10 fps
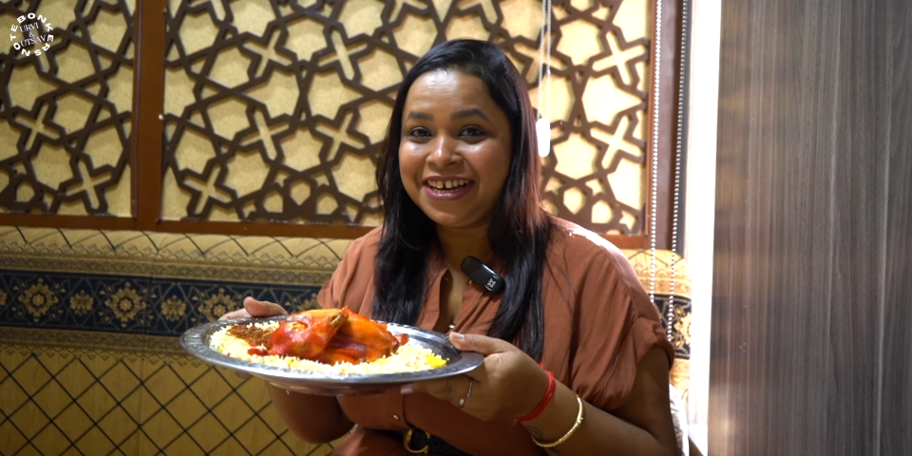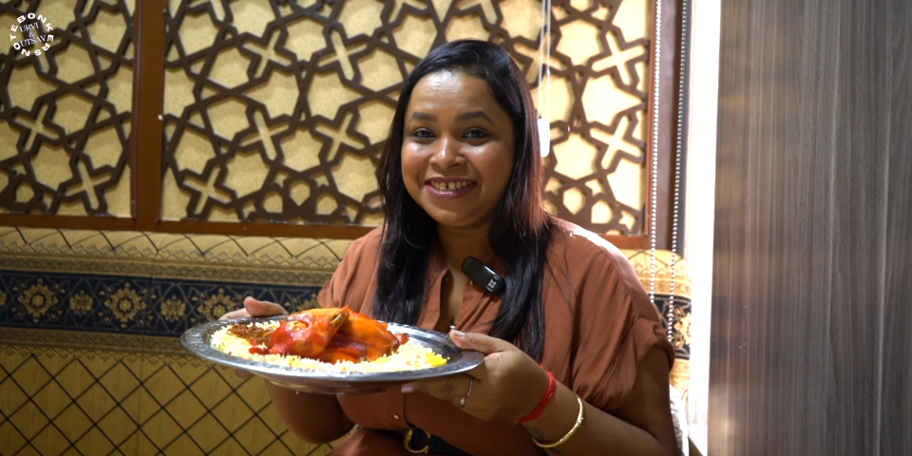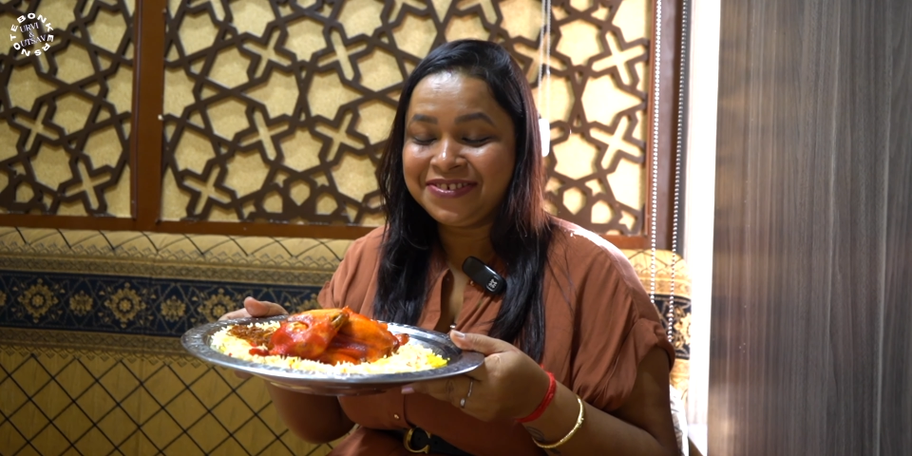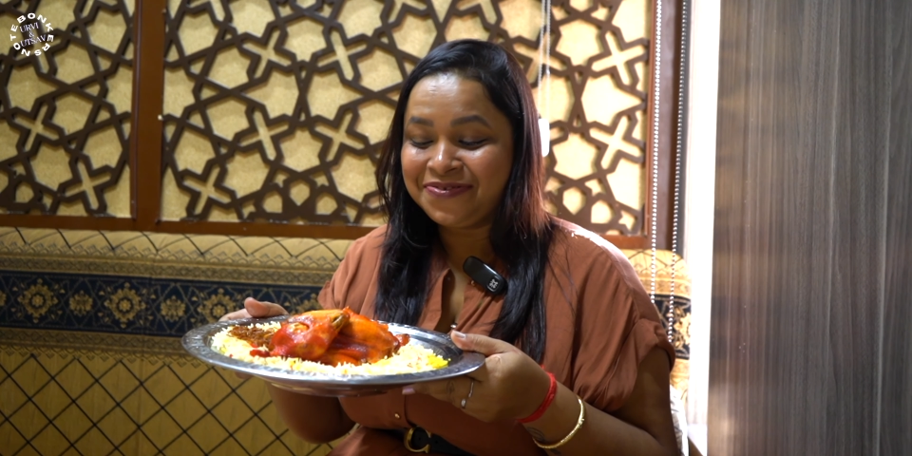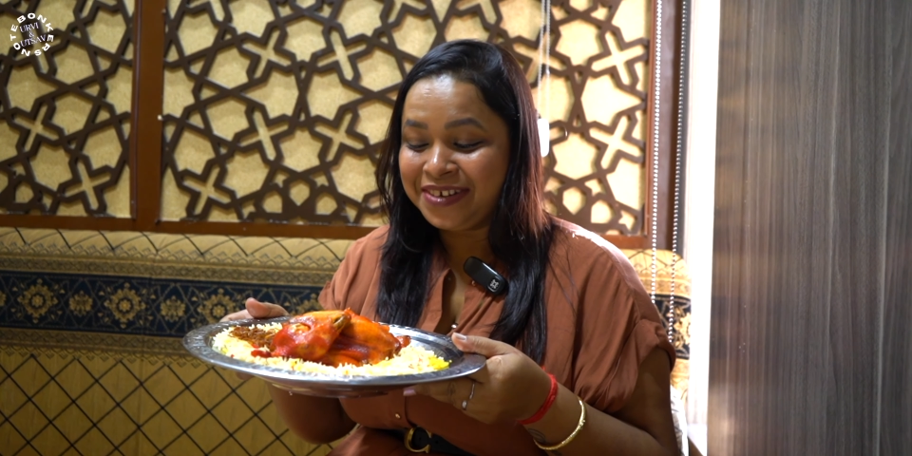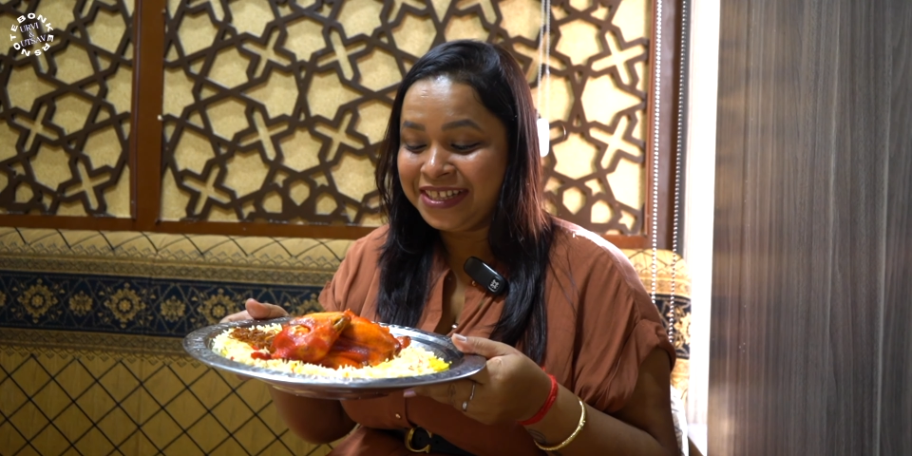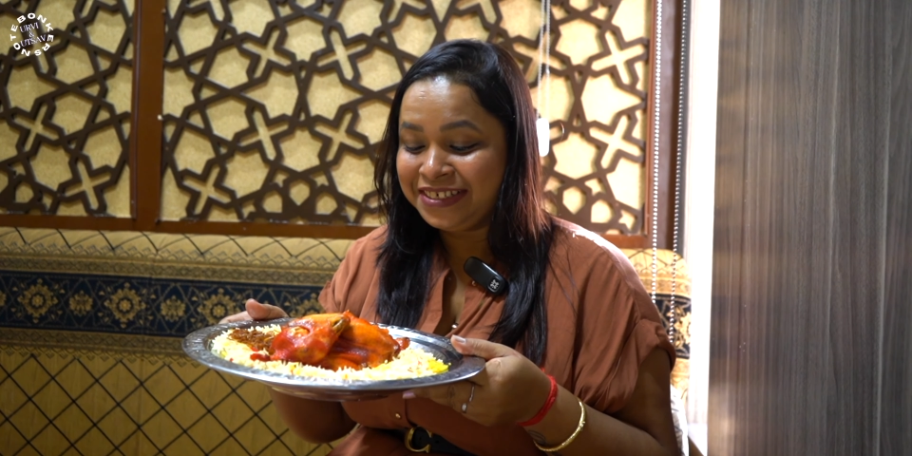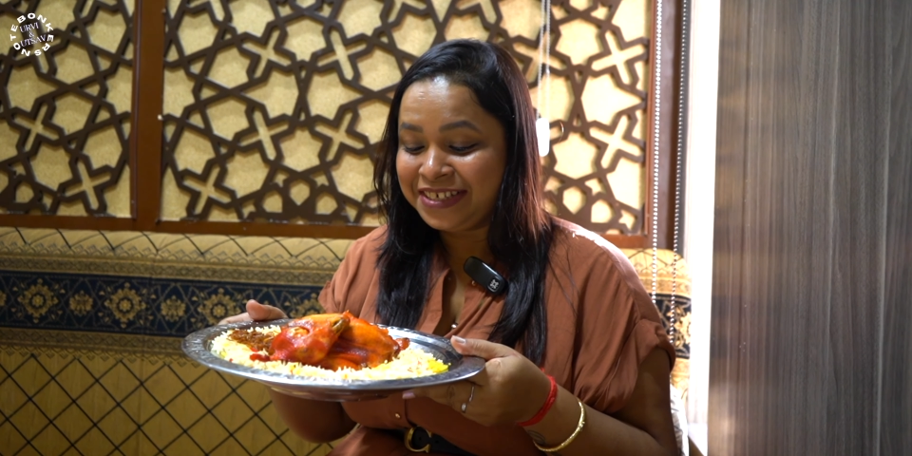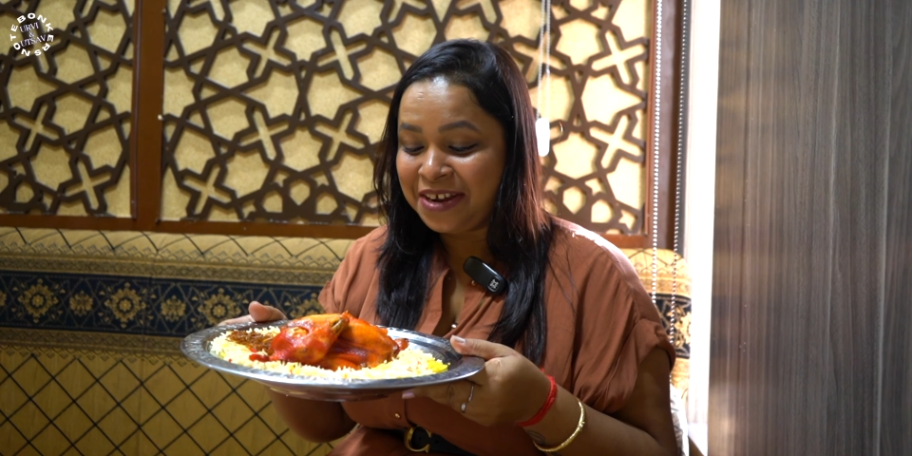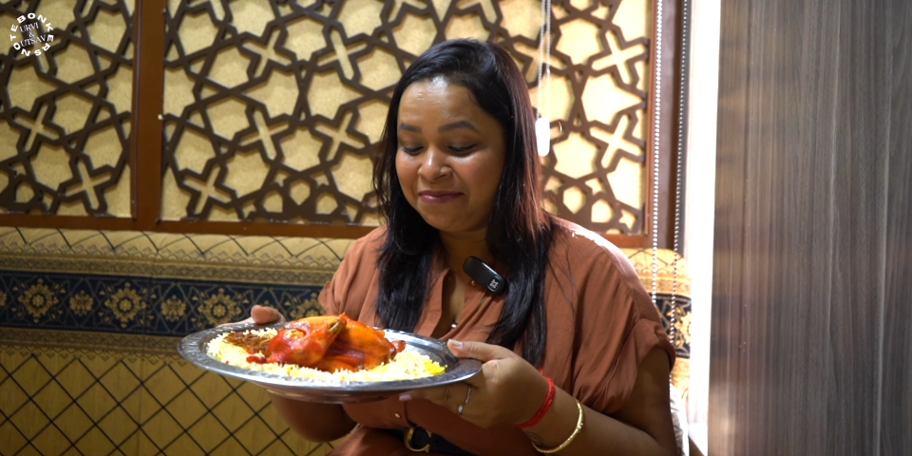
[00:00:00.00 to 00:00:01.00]
It's
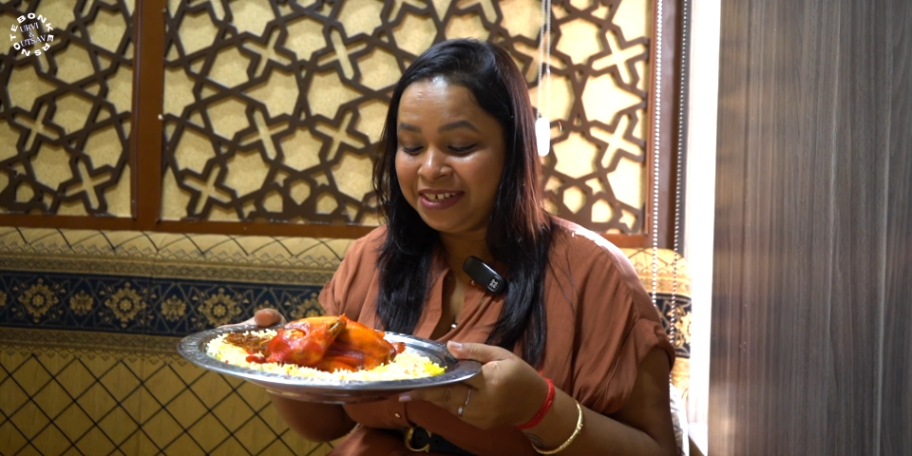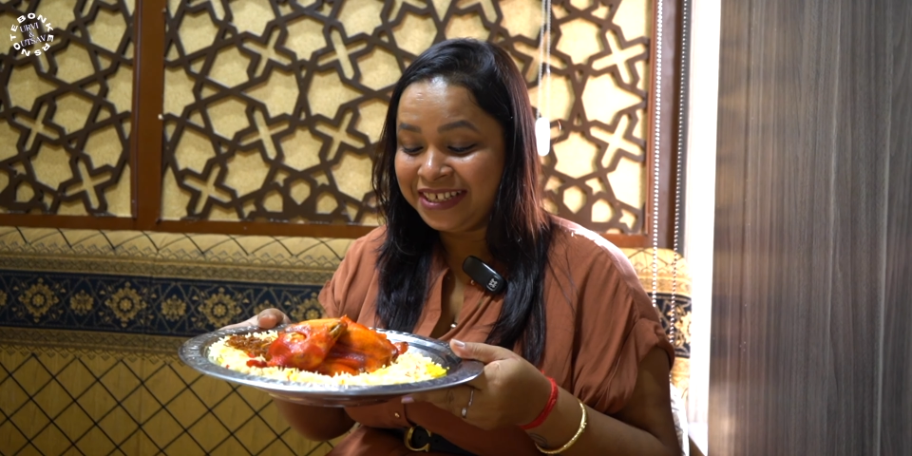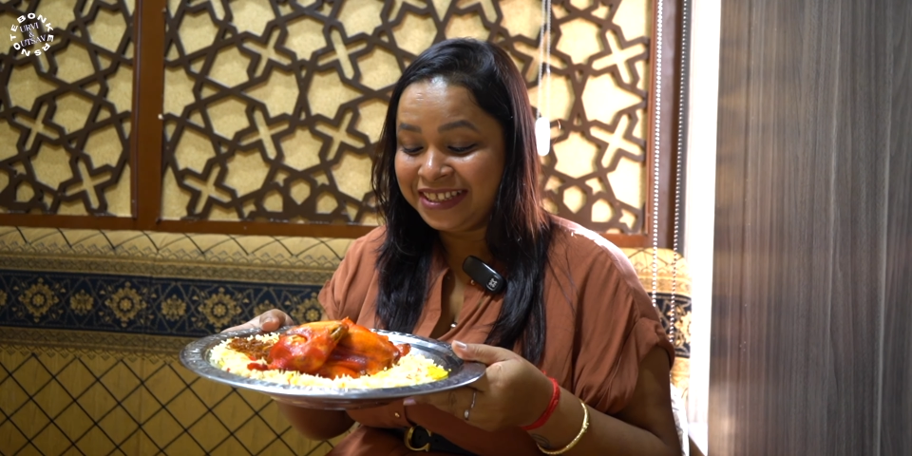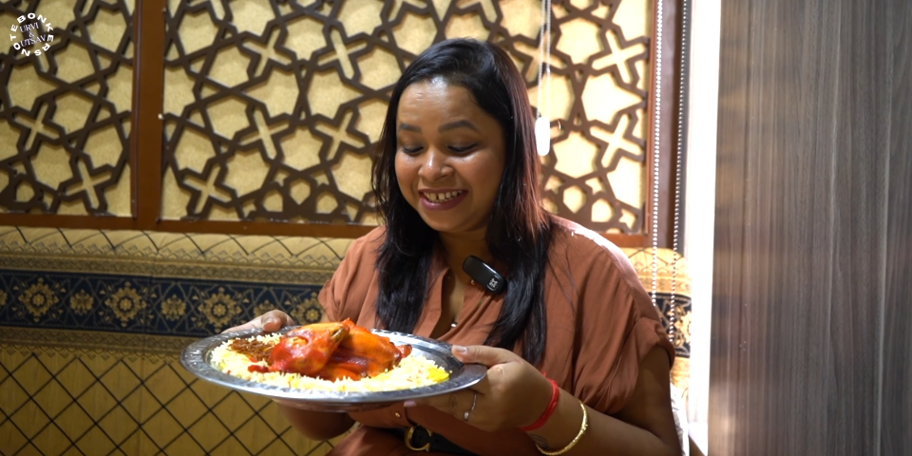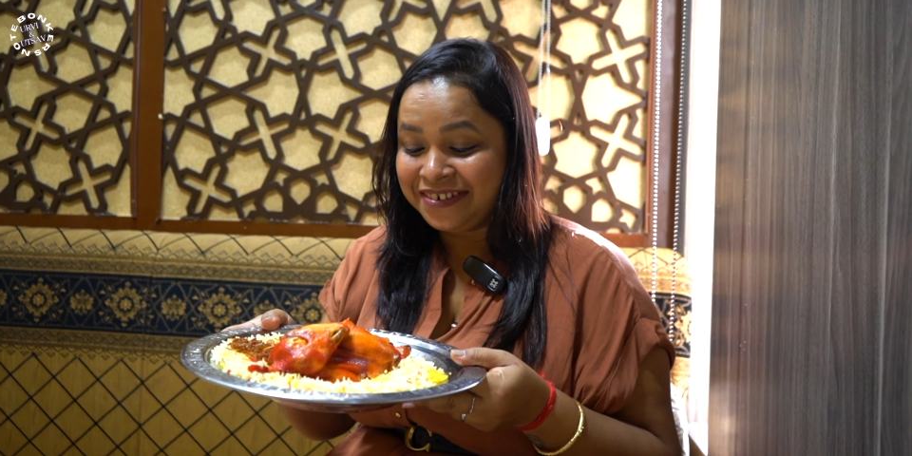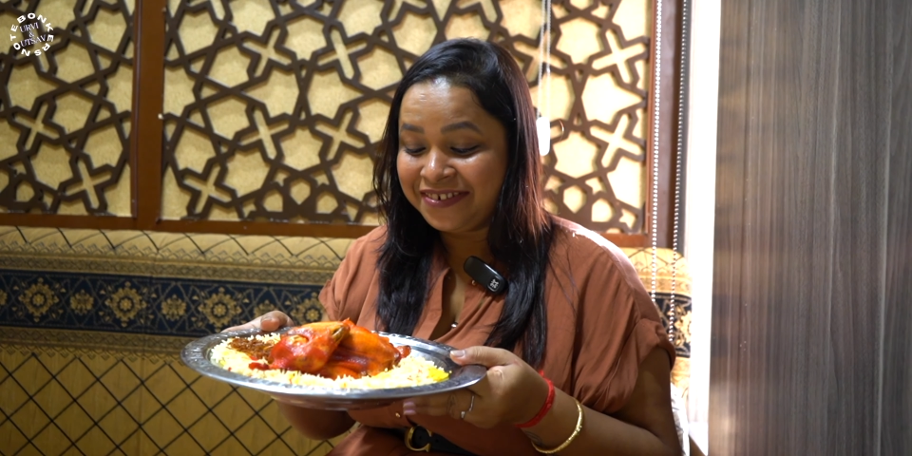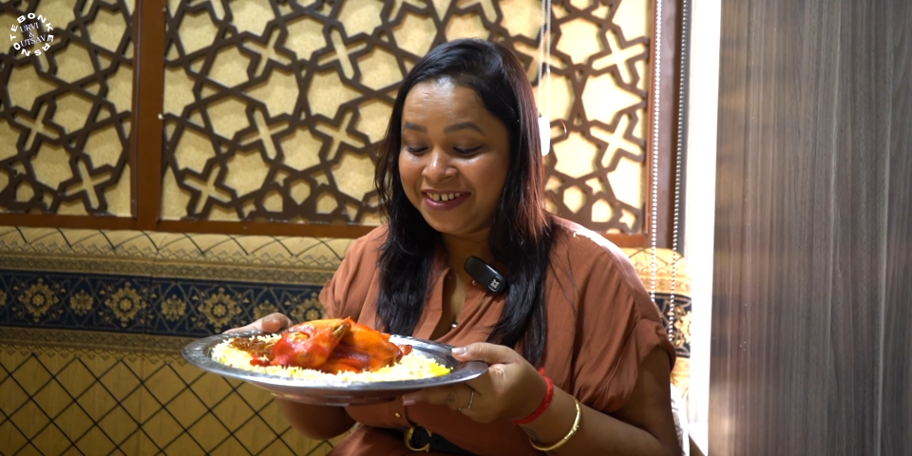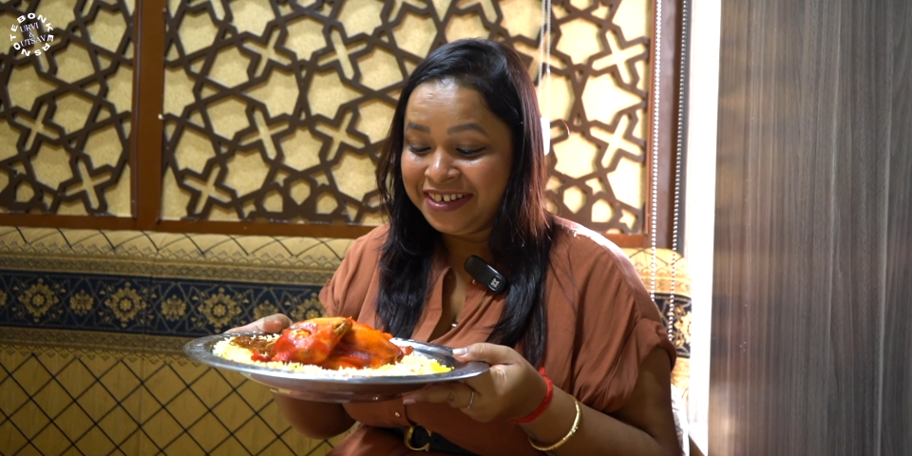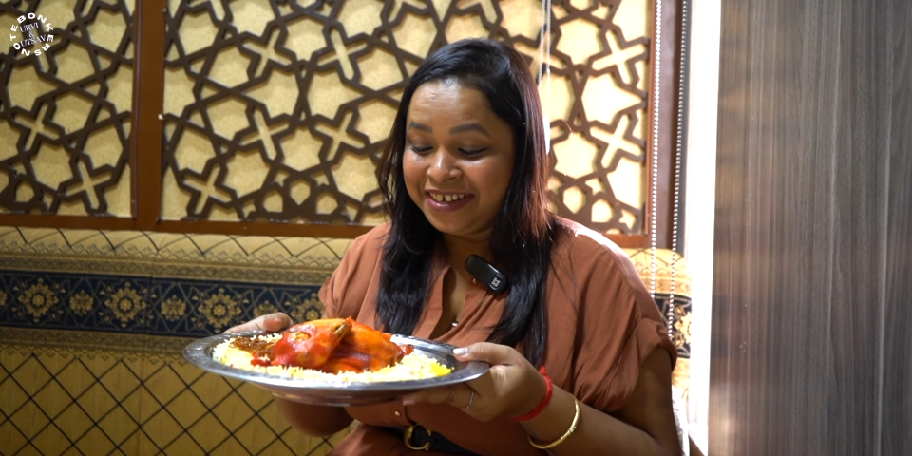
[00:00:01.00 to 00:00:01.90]
really tempting.